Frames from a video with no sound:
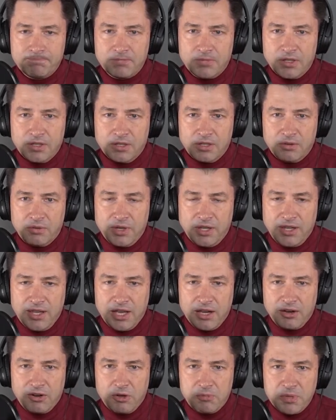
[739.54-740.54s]
You know, we
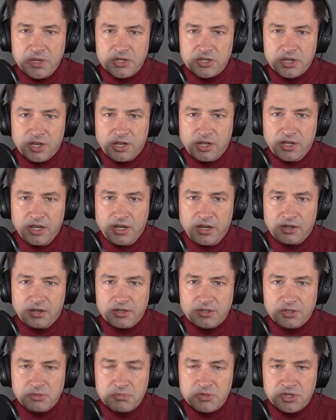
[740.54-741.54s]
can't all be Chuck Yeager and
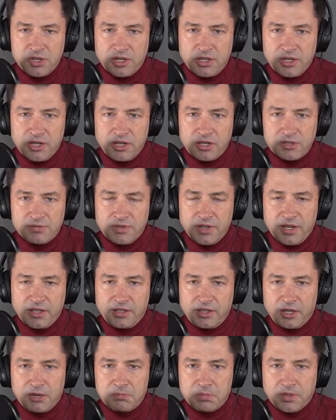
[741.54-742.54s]
assume Chuck Yeager's flying
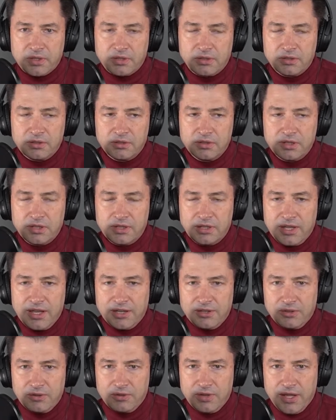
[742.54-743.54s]
the airplane.
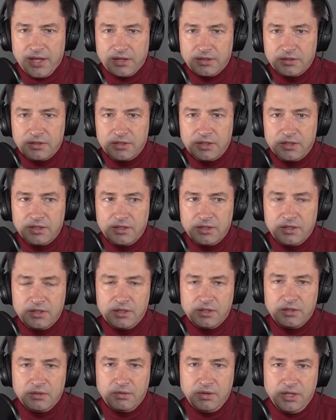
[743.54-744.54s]
Can't do that.
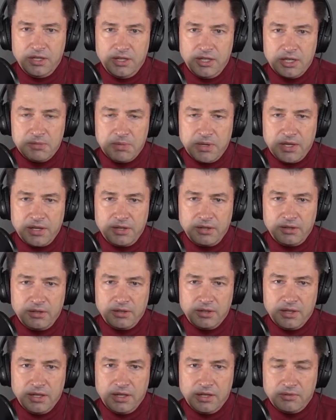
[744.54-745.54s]
We need to be,
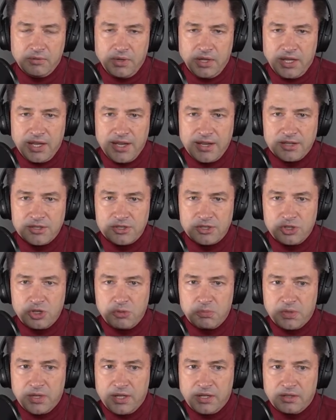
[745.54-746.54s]
and we can't
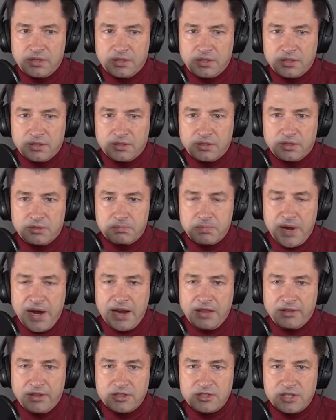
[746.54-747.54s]
assume that the
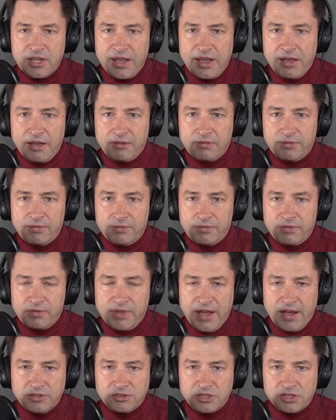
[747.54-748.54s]
pilots have
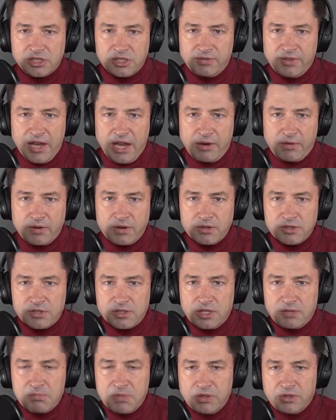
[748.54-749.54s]
thousands of hours
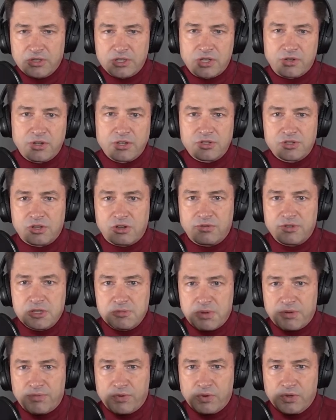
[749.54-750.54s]
in military service
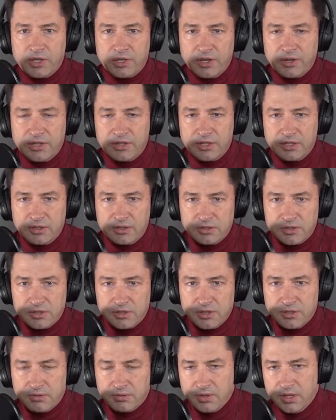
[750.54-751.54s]
before they get into
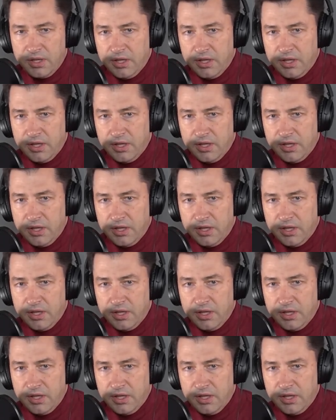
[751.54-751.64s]
the